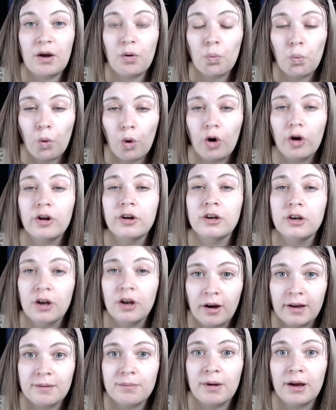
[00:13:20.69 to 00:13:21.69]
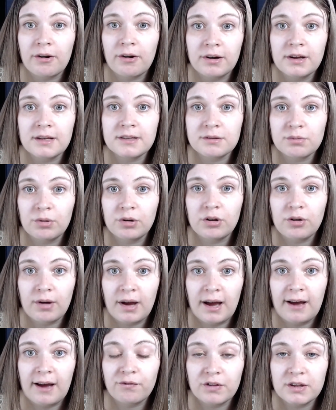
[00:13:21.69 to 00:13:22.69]
what a nightmare it is when you
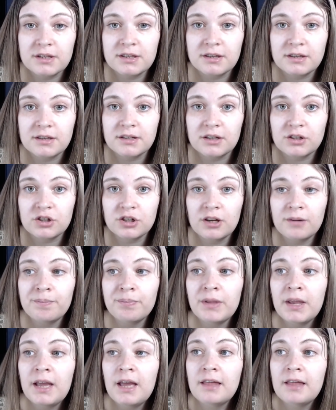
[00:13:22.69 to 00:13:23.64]
have this condition.